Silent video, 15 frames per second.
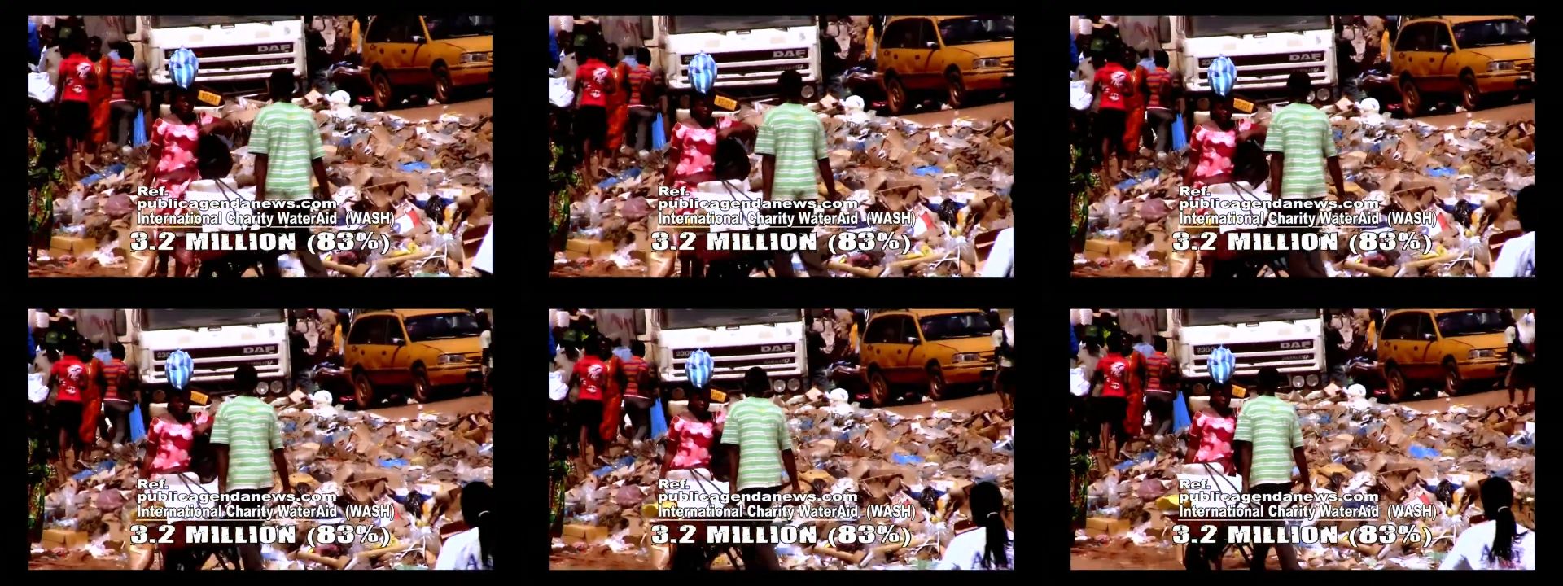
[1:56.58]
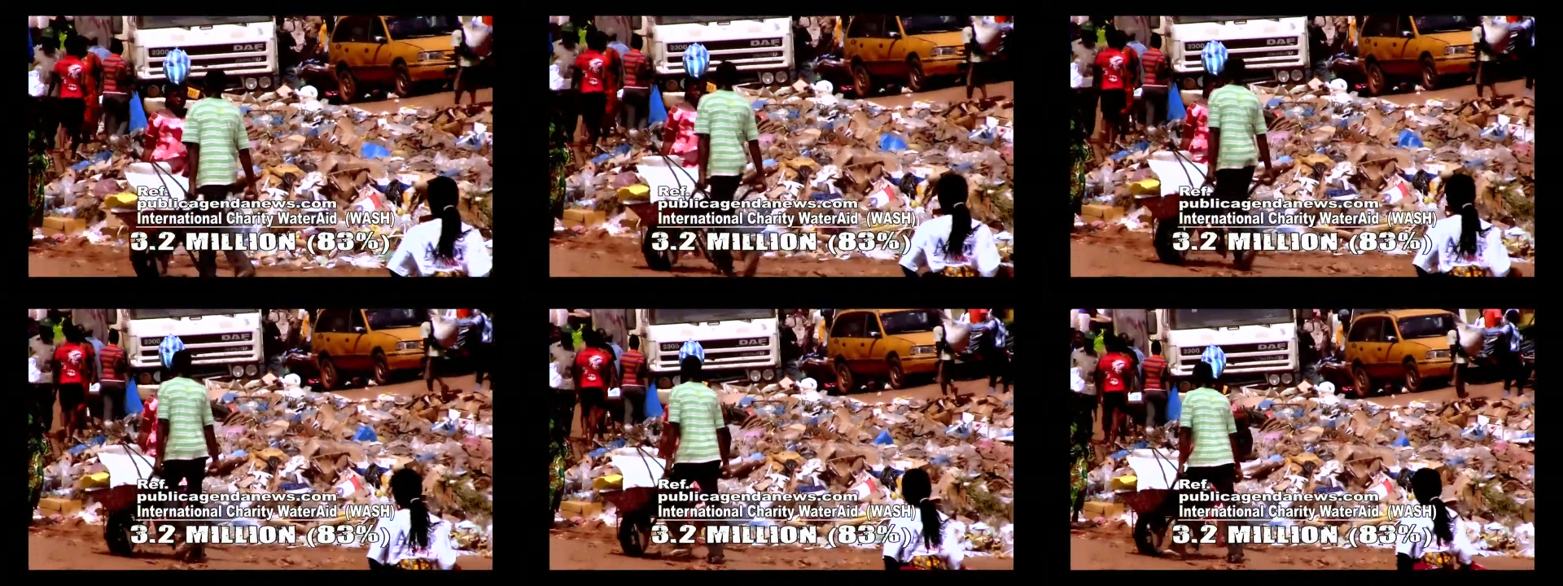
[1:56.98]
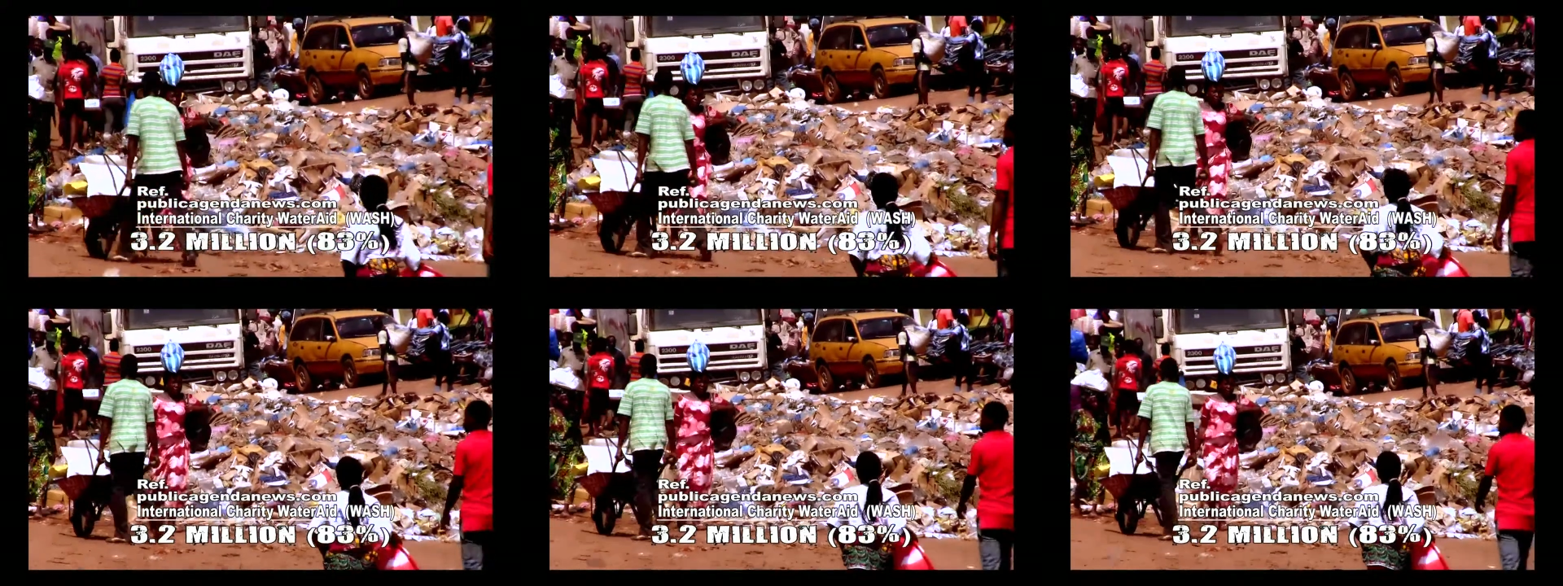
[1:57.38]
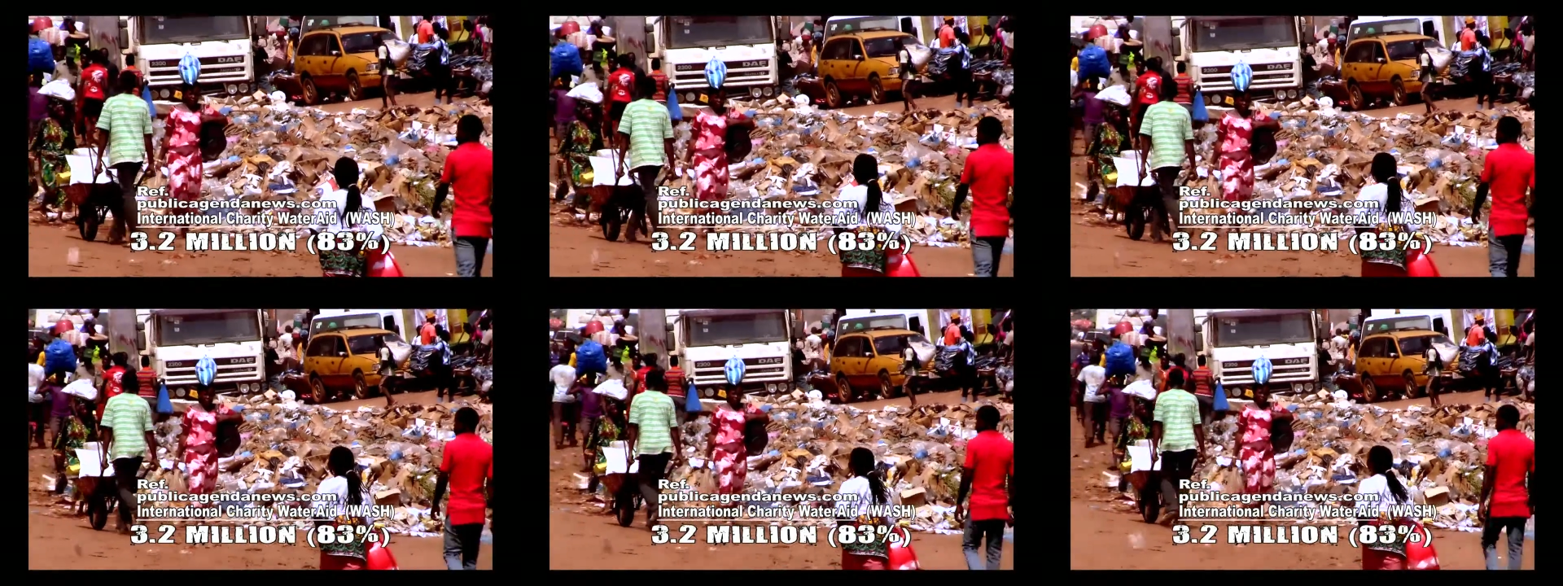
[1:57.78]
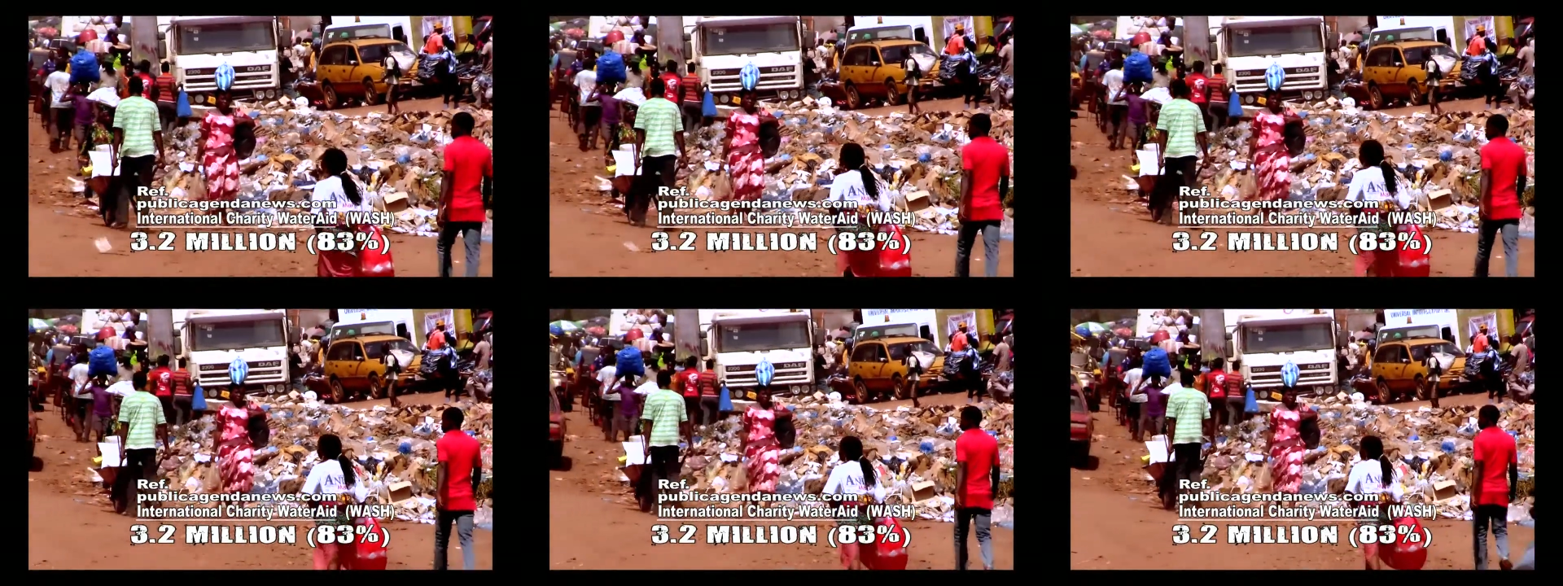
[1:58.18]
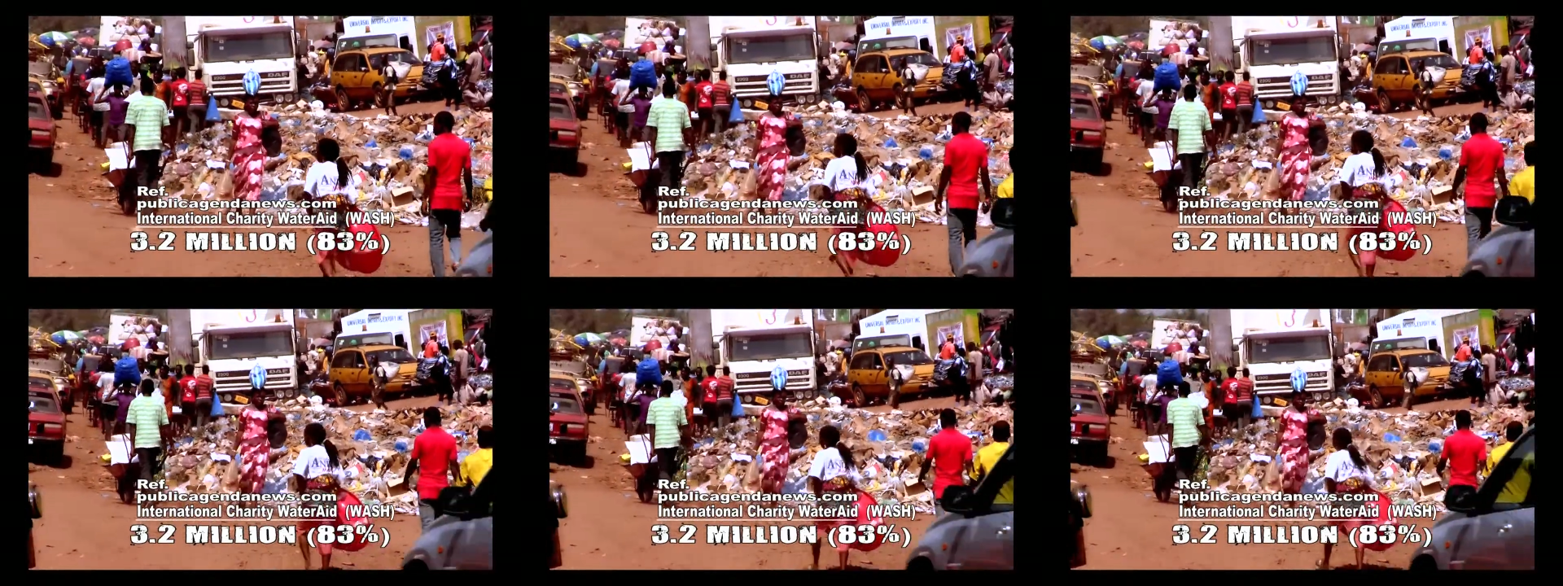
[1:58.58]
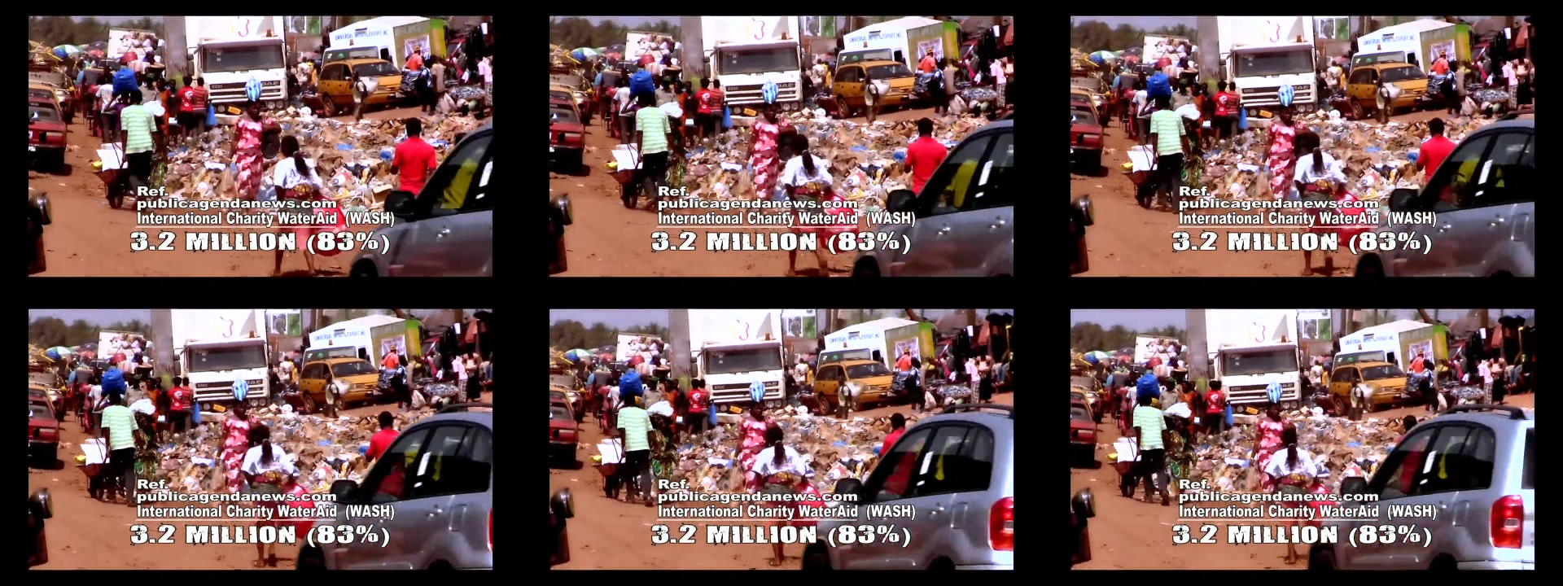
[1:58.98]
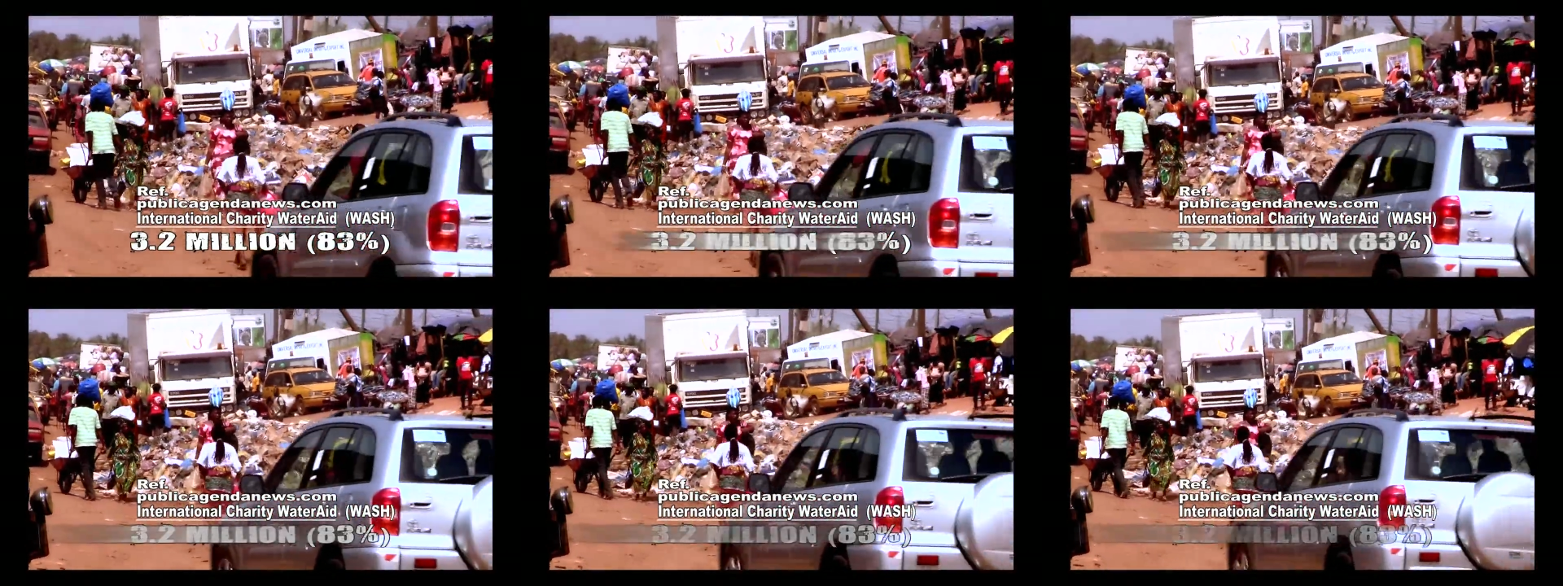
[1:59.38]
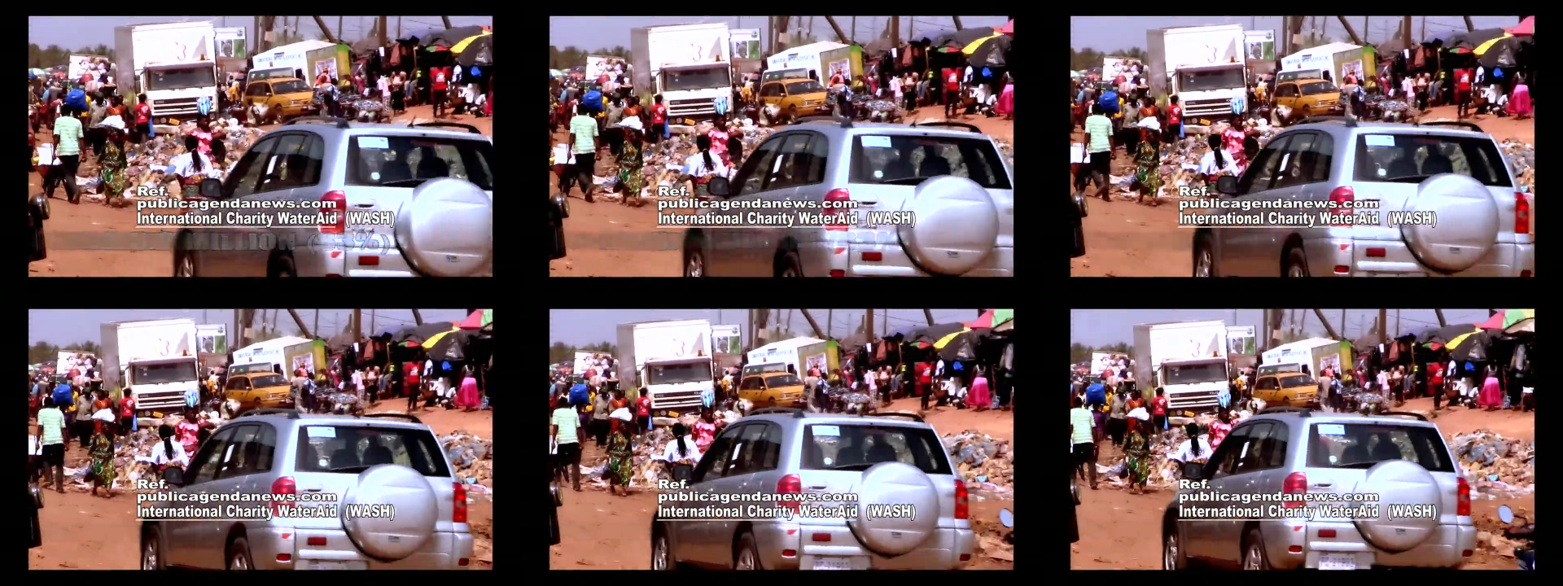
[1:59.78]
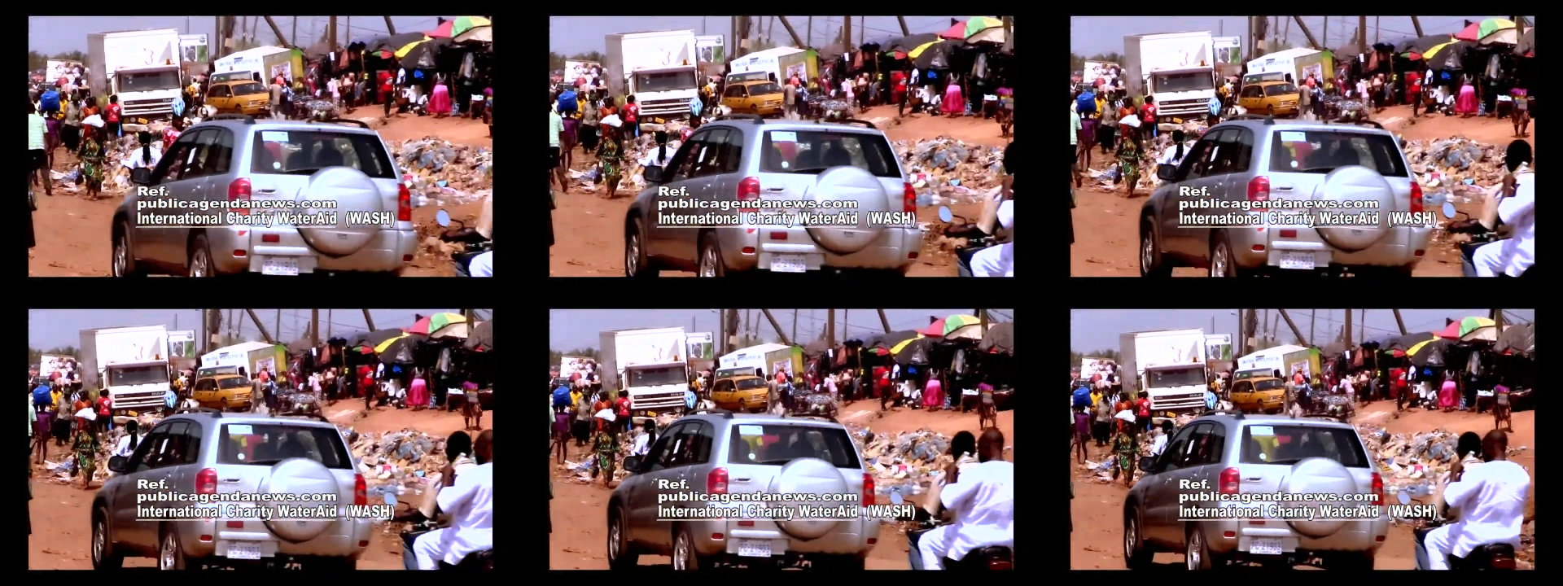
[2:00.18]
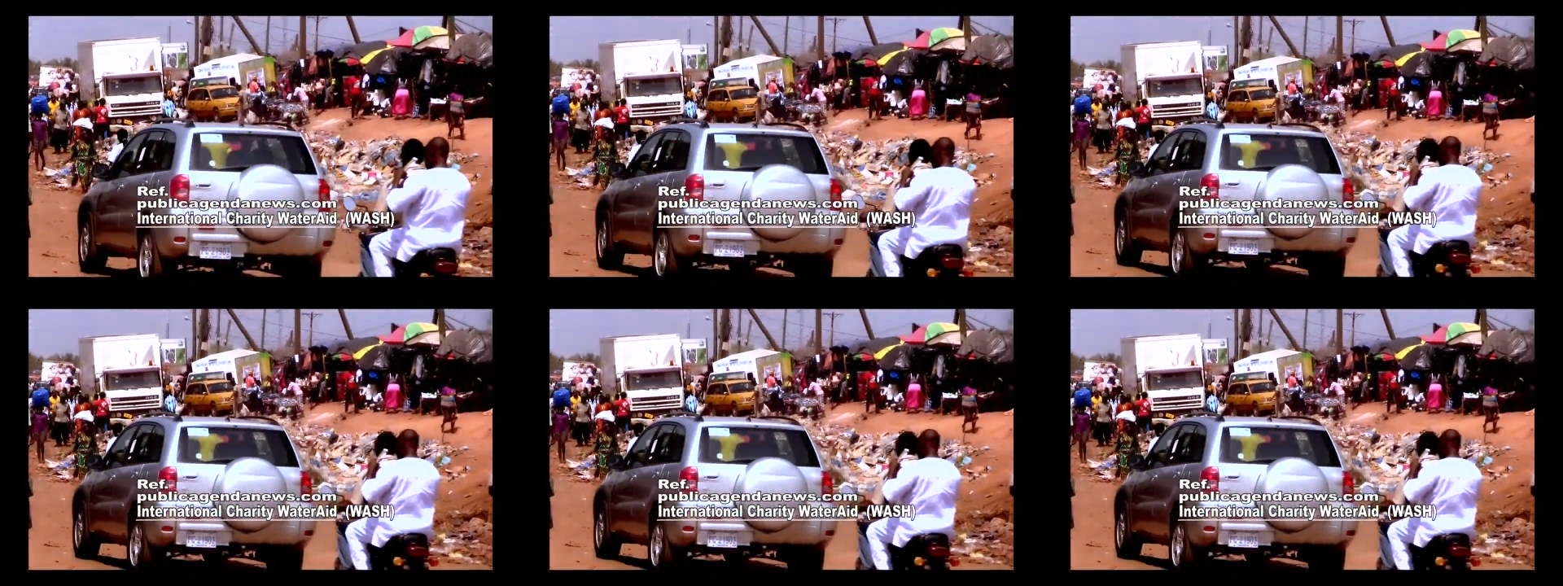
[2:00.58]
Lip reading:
(no speaker visible)